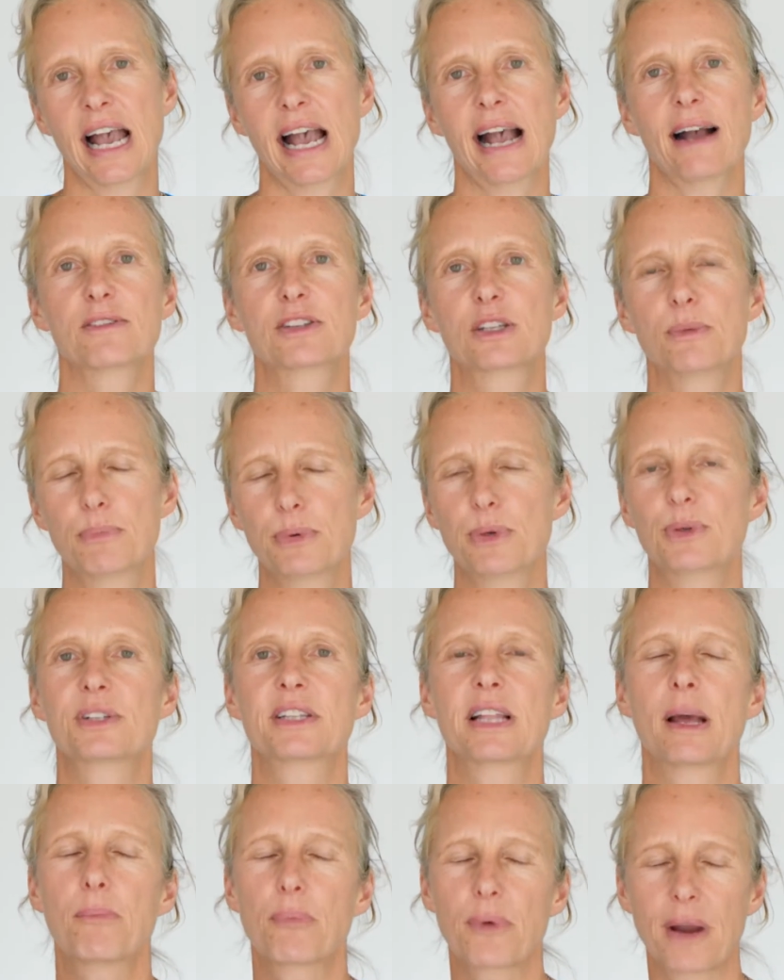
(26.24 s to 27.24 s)
how to boost
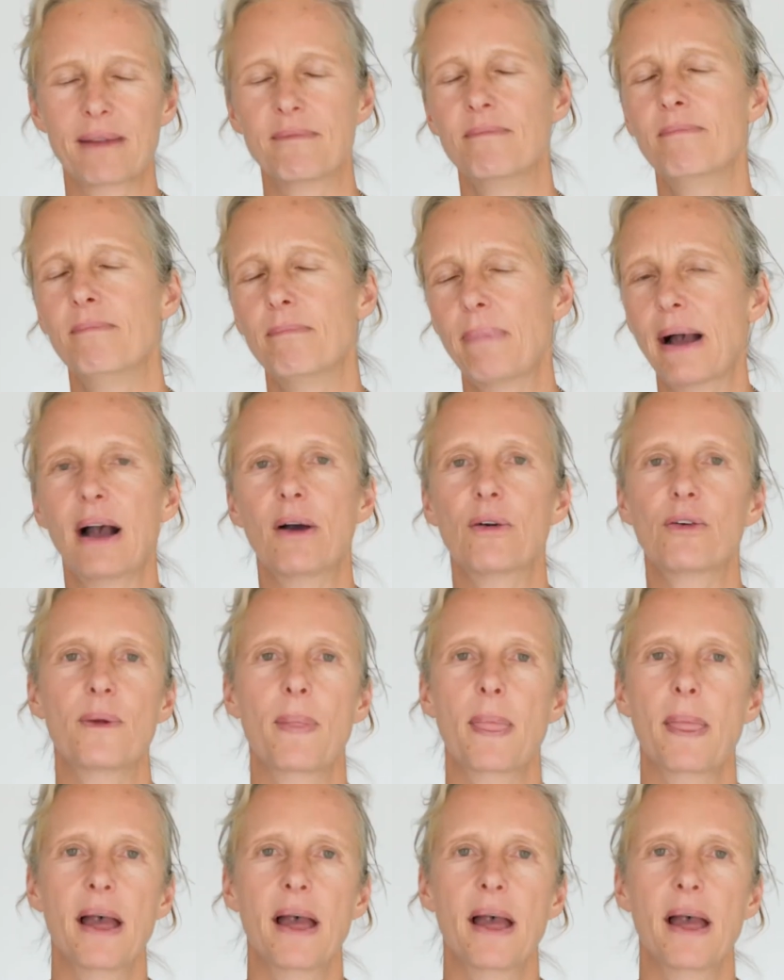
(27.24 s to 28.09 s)
their brain power and